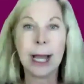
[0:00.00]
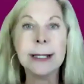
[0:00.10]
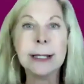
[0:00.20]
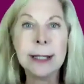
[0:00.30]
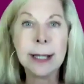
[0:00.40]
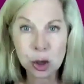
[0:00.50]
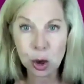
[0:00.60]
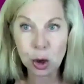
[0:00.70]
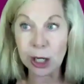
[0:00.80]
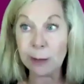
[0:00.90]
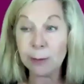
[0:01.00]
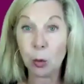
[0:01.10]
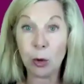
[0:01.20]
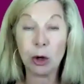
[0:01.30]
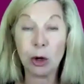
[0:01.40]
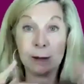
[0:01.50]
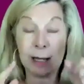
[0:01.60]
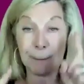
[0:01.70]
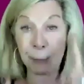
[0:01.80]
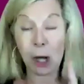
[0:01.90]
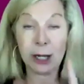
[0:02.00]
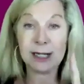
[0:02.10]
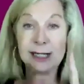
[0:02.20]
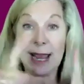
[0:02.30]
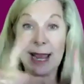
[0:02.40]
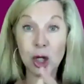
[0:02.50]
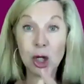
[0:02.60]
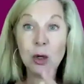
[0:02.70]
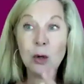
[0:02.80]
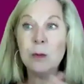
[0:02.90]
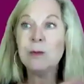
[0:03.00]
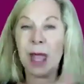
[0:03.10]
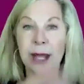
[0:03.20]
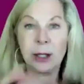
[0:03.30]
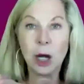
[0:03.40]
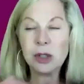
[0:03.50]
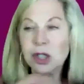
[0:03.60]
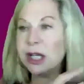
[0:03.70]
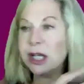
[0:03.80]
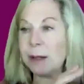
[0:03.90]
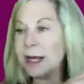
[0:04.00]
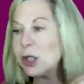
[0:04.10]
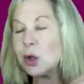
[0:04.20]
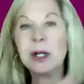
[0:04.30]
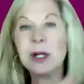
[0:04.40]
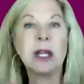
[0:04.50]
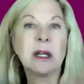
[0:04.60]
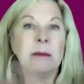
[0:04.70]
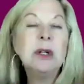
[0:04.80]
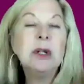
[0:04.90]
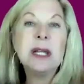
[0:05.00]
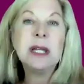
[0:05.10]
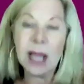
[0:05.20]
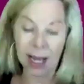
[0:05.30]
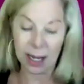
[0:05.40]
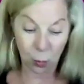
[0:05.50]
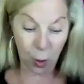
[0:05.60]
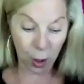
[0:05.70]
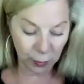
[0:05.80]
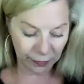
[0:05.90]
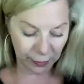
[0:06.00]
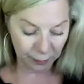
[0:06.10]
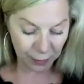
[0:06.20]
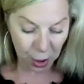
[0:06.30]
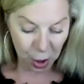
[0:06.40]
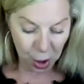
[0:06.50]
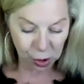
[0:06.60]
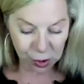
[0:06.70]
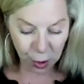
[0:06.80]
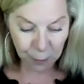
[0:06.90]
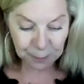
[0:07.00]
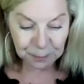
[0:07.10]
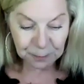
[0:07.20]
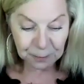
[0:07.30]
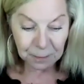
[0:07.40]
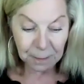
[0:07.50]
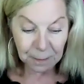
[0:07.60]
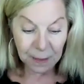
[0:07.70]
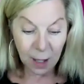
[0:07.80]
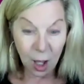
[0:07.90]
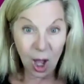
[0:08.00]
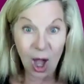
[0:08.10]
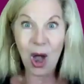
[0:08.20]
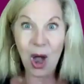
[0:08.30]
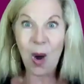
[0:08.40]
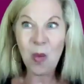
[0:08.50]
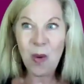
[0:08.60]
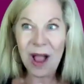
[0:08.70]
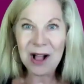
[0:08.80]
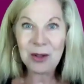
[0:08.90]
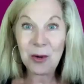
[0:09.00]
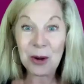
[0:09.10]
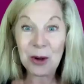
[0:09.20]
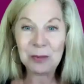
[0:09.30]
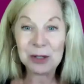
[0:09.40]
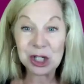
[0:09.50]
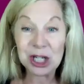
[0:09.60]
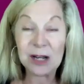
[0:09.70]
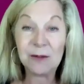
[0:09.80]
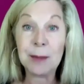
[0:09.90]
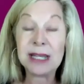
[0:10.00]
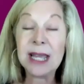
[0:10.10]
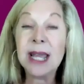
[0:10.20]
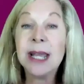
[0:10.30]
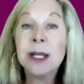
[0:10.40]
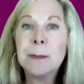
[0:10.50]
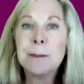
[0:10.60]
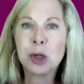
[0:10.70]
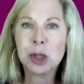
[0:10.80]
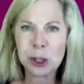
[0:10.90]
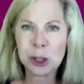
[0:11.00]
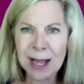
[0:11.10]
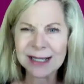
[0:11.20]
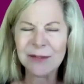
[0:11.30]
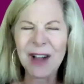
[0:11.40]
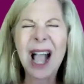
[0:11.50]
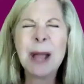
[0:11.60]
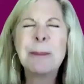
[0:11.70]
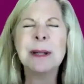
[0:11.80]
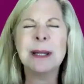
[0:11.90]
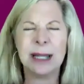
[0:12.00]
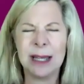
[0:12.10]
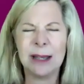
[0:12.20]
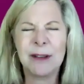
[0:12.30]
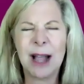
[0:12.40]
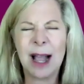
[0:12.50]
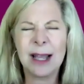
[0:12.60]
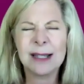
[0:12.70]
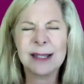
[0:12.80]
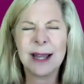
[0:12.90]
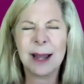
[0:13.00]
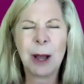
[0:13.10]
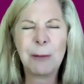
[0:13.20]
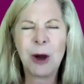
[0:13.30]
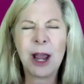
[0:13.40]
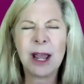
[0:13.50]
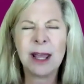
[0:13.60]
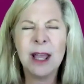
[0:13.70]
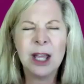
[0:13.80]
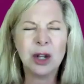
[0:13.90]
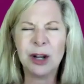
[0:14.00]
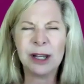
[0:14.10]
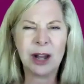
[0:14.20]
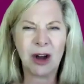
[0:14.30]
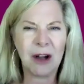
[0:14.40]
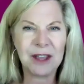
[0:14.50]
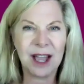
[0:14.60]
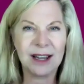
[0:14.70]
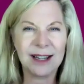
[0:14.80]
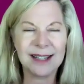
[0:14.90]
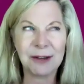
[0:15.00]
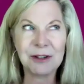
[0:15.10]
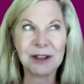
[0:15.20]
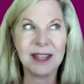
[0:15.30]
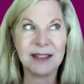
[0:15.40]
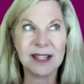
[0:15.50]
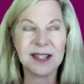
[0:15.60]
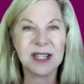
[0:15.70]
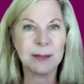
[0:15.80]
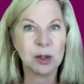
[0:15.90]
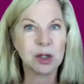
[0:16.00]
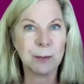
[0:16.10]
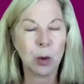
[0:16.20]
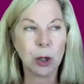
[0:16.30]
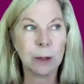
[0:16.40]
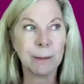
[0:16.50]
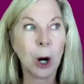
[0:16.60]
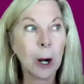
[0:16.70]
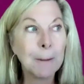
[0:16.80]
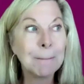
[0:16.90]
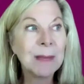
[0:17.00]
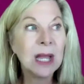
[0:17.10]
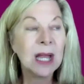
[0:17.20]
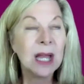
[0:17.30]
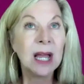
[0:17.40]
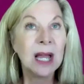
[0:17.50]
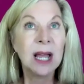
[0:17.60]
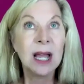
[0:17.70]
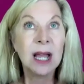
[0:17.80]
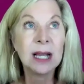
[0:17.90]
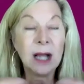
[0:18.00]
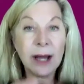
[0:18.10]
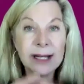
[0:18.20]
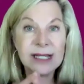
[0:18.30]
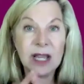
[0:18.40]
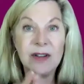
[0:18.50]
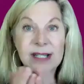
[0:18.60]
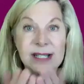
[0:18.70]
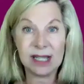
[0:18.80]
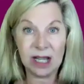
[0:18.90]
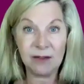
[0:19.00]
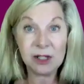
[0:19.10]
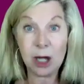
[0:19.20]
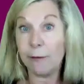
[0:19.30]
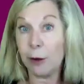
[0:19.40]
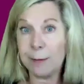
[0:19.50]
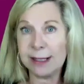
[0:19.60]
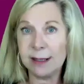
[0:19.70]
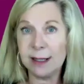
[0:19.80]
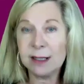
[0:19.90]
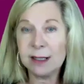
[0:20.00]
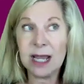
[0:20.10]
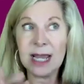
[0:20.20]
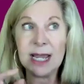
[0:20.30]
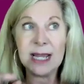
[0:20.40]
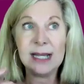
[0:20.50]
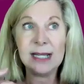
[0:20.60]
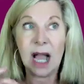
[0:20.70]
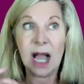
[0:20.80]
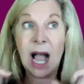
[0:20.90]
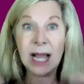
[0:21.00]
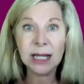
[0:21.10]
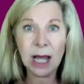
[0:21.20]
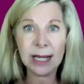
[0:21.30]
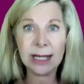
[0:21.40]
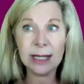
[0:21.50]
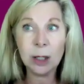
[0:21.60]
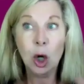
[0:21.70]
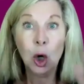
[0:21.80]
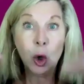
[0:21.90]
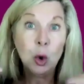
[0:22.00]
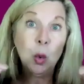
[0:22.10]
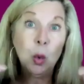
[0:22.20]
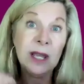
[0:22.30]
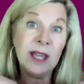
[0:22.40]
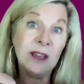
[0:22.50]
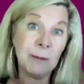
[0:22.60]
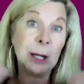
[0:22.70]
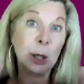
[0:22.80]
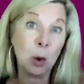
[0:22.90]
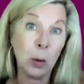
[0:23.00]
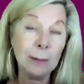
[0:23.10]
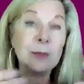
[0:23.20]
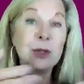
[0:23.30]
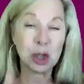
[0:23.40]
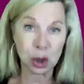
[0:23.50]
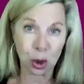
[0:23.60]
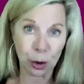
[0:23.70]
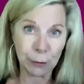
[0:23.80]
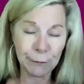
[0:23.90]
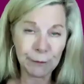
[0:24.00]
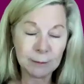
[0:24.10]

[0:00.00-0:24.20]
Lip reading: 90-day journey where they're going to get products and you and coaching and mentoring and community and walk with you. So, a well oiled machine from a kingdom perspective, I believe, guys, and I pray you didn't get off yet because I really think this is the most important part. God has given us the gift of our business. He's highlighted who we have been equipped to serve,